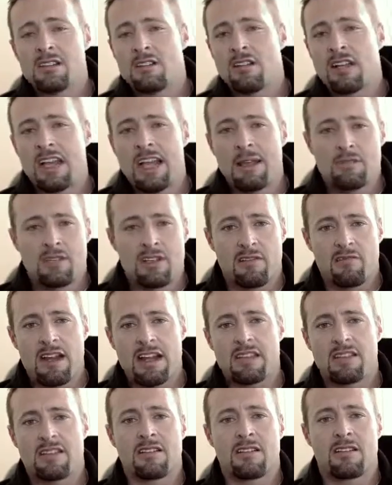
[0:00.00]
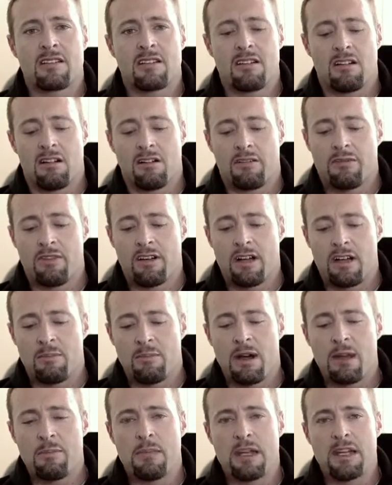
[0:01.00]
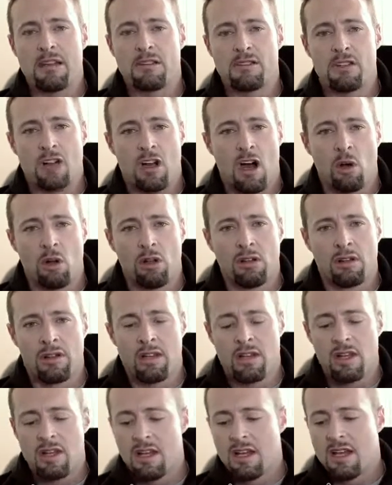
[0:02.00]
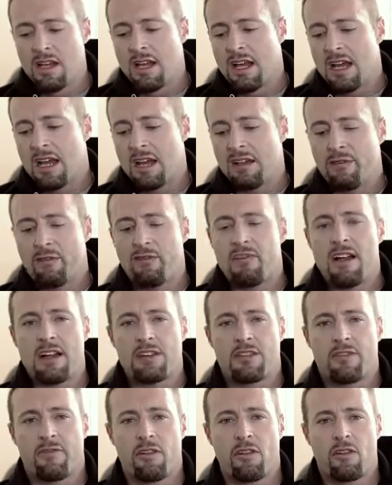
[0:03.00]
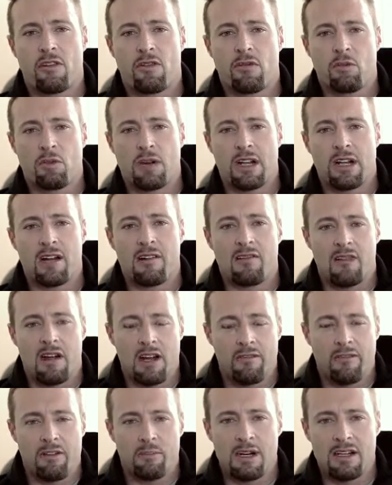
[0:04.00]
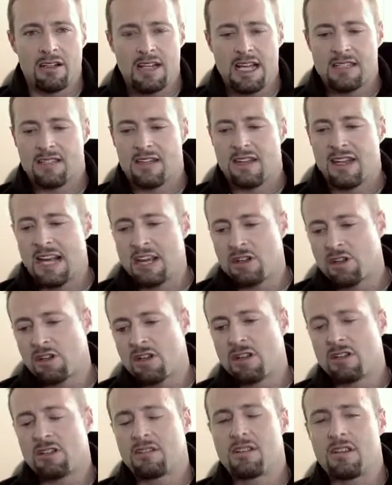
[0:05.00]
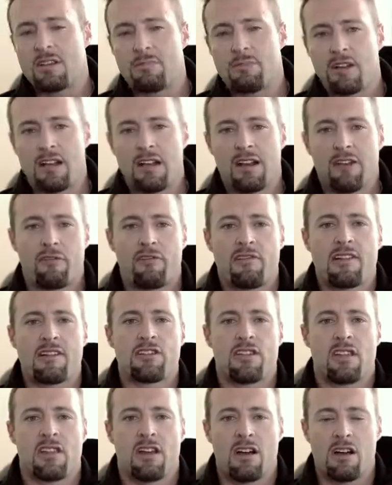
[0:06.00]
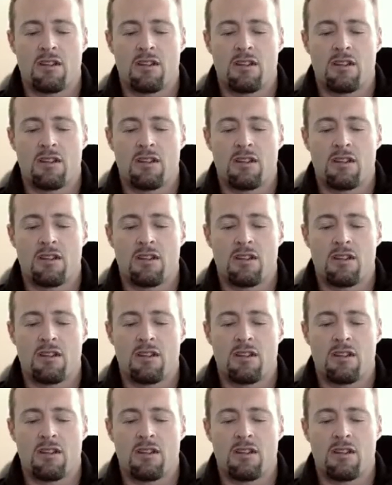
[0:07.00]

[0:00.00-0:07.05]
So it keeps the rest of my meals cold and fresh for when I arrive at my destination and to put in the fridge at the